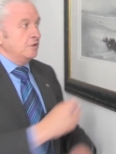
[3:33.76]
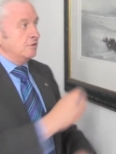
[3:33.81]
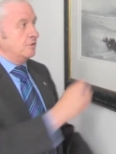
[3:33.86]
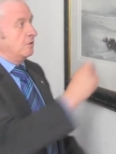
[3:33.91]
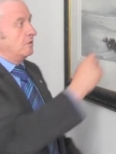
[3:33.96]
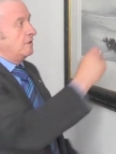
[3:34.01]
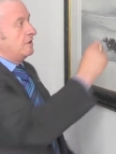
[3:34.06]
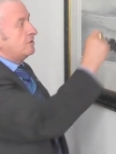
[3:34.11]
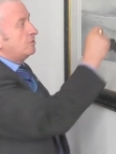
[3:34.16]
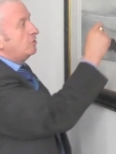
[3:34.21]

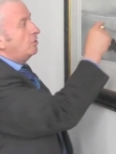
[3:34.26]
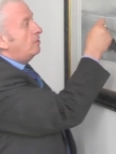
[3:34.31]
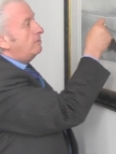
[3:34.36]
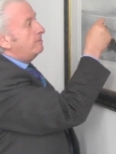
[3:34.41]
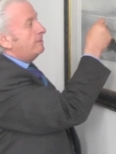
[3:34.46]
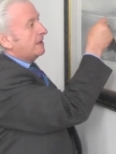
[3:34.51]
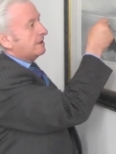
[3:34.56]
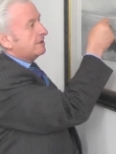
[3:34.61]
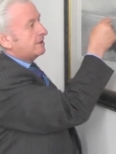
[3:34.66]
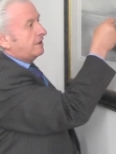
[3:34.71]
So there's no
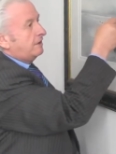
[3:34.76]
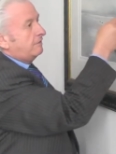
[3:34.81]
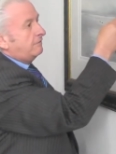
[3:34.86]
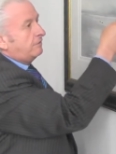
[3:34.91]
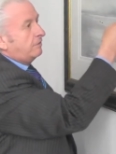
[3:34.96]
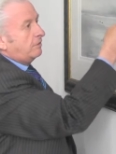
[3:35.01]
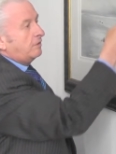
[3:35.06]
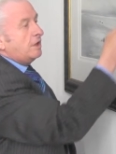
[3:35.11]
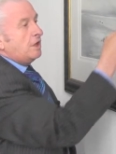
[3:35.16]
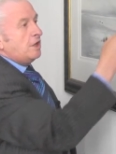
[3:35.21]
masking
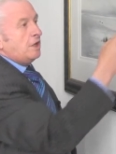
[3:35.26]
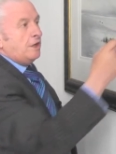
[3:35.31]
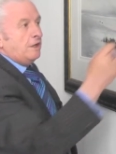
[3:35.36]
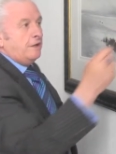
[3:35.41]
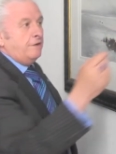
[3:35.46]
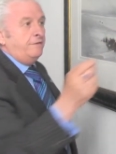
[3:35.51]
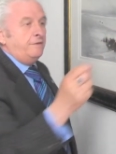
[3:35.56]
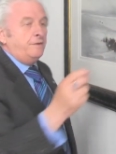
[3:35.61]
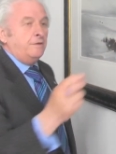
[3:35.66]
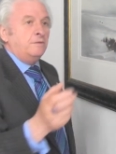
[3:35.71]
fluid.
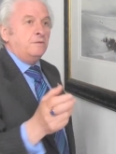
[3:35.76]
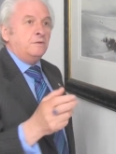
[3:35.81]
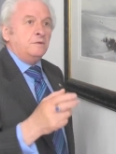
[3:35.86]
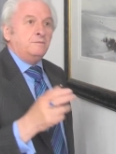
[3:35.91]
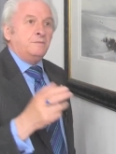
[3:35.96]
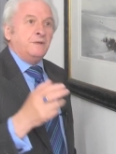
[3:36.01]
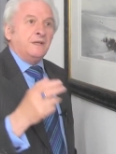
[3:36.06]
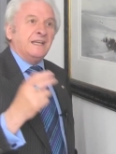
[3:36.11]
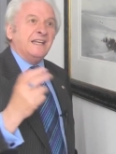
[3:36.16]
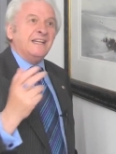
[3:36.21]
If you were
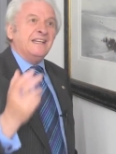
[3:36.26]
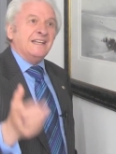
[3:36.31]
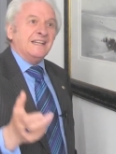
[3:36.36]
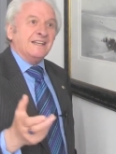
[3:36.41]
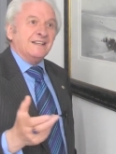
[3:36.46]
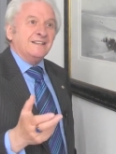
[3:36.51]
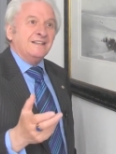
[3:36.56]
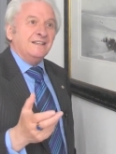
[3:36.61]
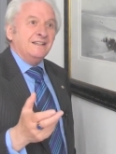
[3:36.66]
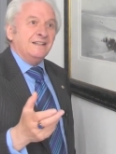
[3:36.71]

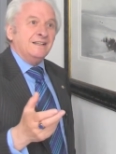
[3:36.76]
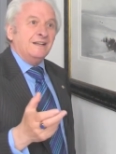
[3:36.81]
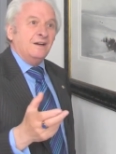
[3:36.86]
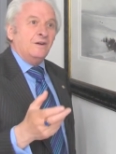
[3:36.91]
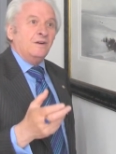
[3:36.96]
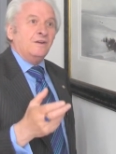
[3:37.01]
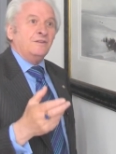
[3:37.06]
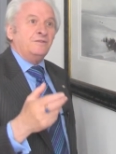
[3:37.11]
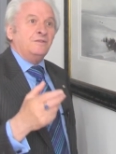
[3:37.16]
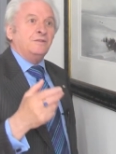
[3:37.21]
beginning,
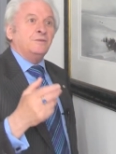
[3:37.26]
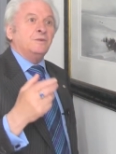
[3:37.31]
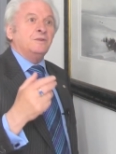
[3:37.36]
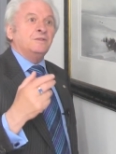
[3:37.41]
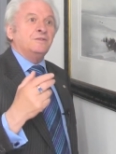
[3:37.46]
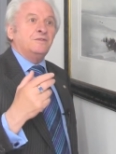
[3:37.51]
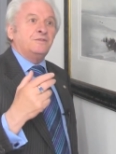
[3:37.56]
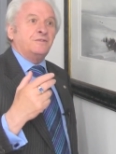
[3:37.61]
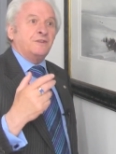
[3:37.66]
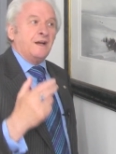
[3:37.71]
or if you were
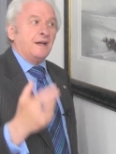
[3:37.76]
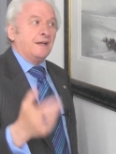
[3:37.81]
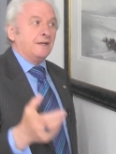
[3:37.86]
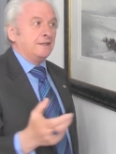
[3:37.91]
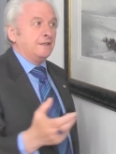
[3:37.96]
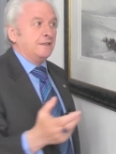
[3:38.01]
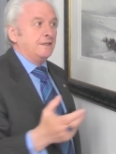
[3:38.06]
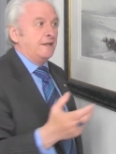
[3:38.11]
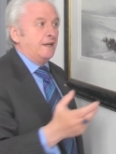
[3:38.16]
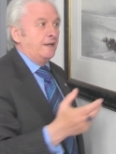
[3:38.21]

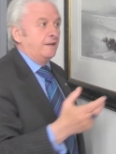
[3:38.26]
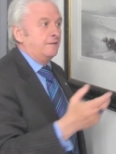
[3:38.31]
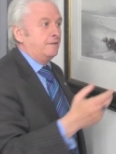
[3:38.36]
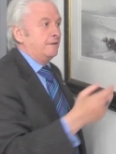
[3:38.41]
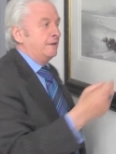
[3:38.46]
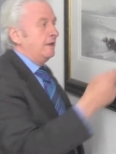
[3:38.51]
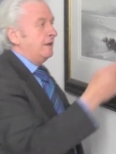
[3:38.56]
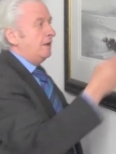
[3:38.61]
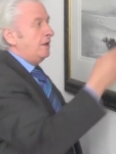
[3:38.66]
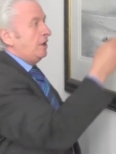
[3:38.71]
frightened to death,
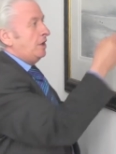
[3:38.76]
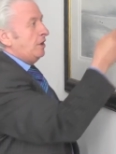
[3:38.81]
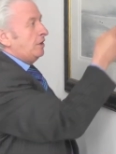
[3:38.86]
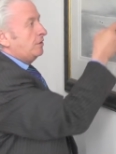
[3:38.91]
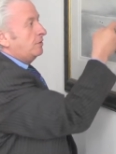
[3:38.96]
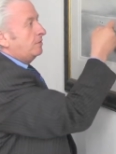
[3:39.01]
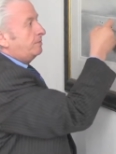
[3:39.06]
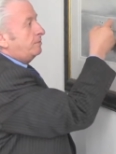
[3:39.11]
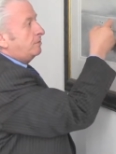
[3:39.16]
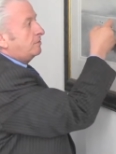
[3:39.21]

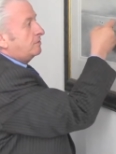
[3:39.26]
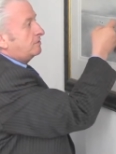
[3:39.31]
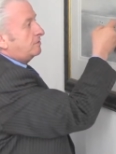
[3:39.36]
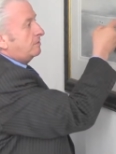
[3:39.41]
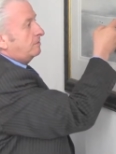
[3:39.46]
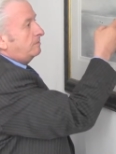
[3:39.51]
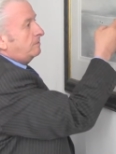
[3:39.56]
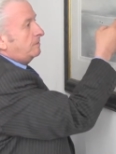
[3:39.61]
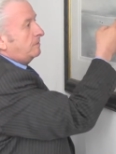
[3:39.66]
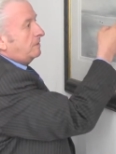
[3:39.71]
you put
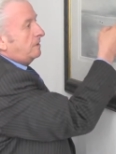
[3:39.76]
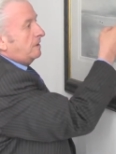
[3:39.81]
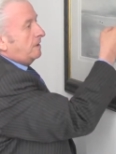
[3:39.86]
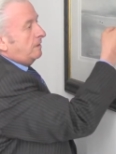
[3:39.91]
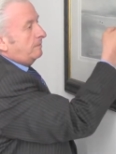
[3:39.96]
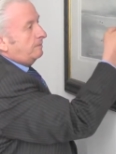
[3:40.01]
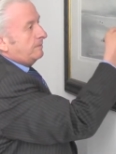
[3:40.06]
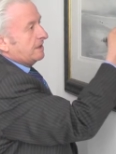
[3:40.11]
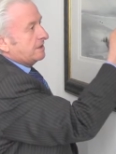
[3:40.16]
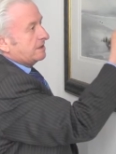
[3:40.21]
some
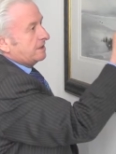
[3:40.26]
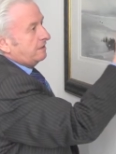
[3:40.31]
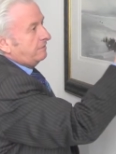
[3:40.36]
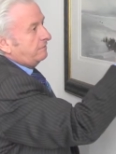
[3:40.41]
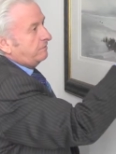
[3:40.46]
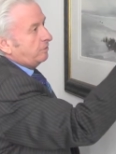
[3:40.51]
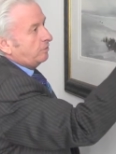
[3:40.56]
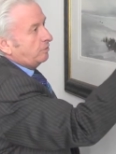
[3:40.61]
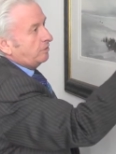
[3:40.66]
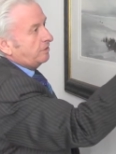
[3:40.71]
masking
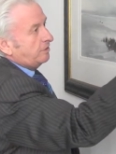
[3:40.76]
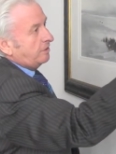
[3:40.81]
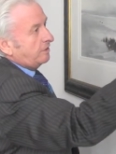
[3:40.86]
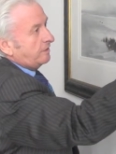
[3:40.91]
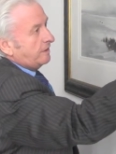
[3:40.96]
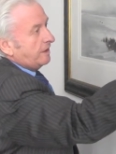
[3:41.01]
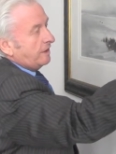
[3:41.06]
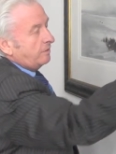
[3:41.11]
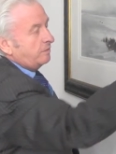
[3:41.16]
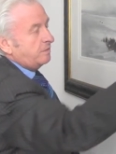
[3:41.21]
fluid
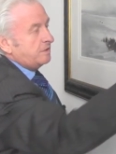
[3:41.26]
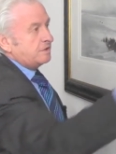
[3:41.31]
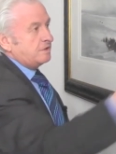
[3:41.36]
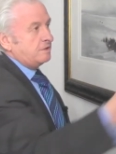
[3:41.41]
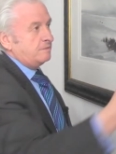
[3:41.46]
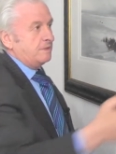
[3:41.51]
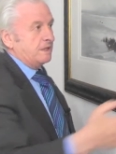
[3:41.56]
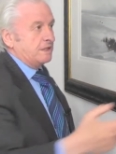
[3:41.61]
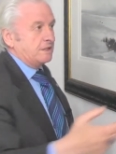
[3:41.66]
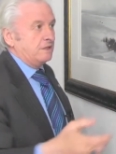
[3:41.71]
on there, which
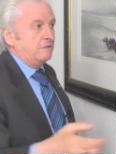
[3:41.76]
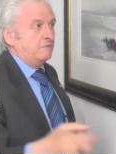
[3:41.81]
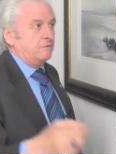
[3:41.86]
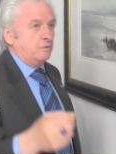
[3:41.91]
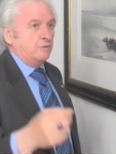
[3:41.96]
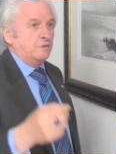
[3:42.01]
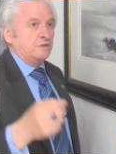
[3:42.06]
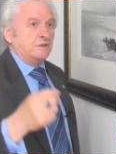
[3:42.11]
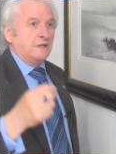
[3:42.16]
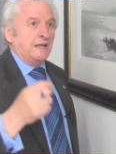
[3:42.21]
is masking
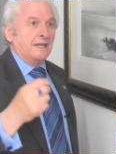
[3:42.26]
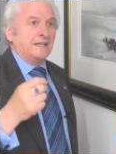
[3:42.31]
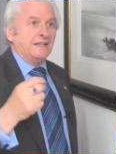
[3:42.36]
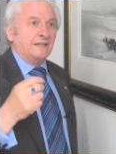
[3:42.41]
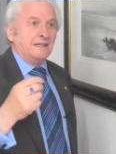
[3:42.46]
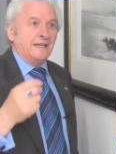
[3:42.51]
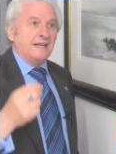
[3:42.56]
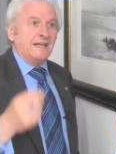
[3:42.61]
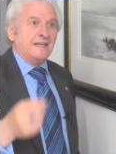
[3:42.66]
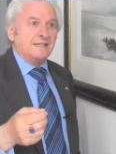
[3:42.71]
fluid is like
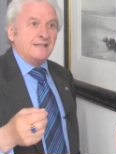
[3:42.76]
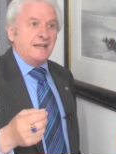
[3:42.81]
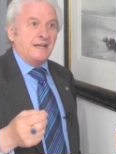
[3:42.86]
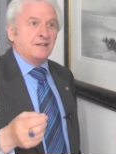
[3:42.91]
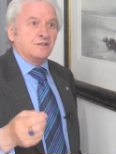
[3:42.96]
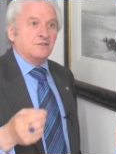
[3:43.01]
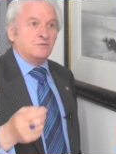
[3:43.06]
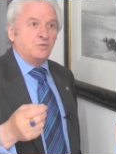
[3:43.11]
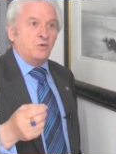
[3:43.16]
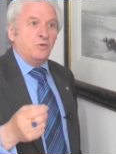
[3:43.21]
a
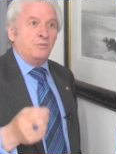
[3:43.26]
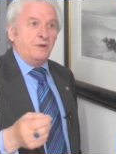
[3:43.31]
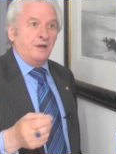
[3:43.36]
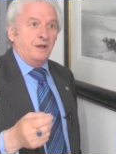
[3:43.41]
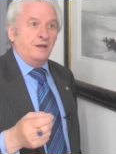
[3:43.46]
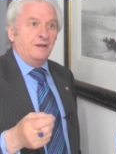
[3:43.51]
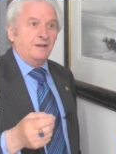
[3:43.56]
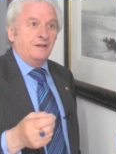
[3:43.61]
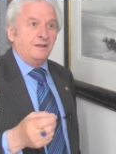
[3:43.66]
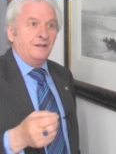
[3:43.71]
latex rubber.